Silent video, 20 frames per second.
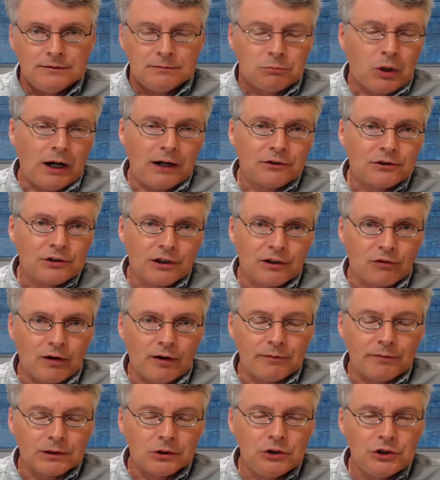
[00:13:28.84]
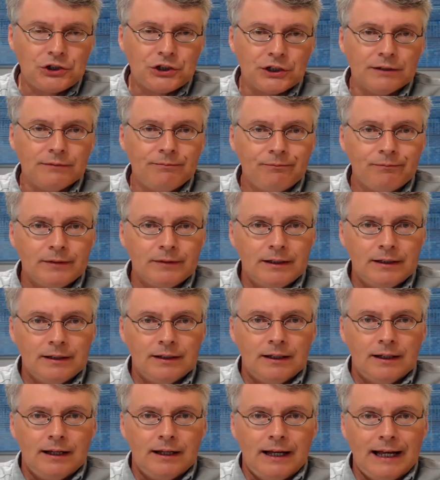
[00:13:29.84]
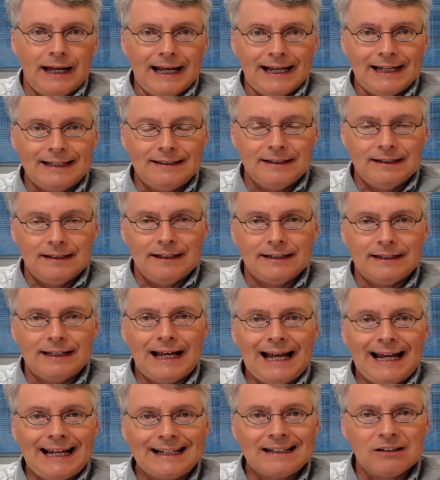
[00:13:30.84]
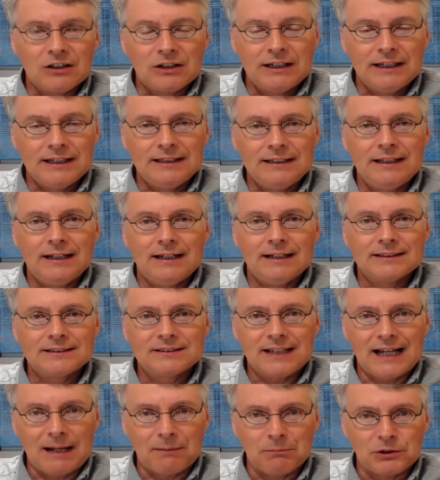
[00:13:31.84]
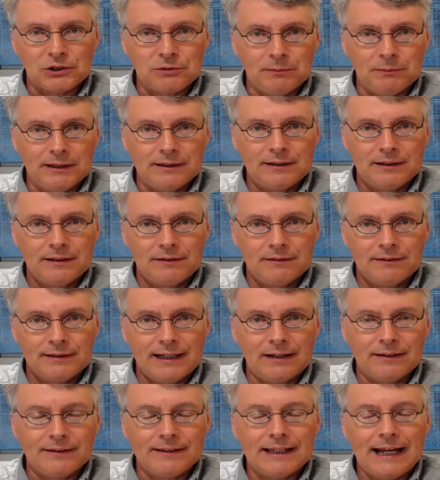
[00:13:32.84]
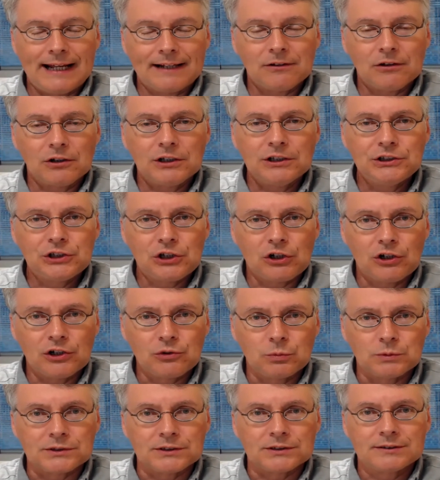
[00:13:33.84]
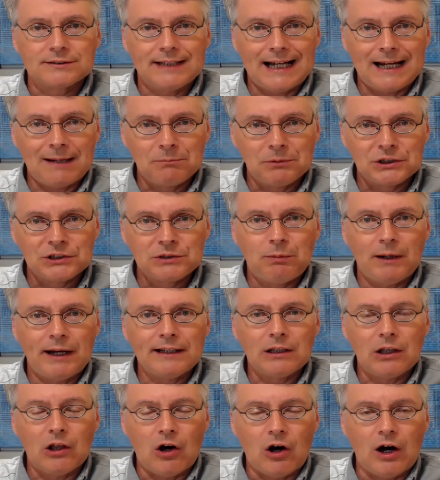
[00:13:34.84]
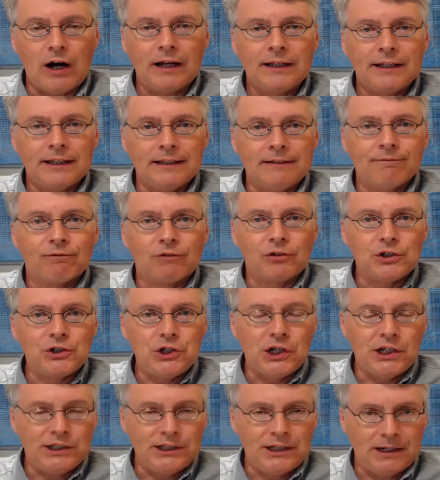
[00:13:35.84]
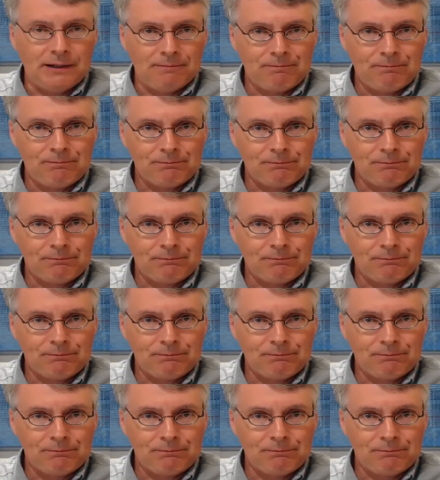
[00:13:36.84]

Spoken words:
prior to the Revolution, had an Anglican establishment, that the Anglican Church was established by law in Virginia.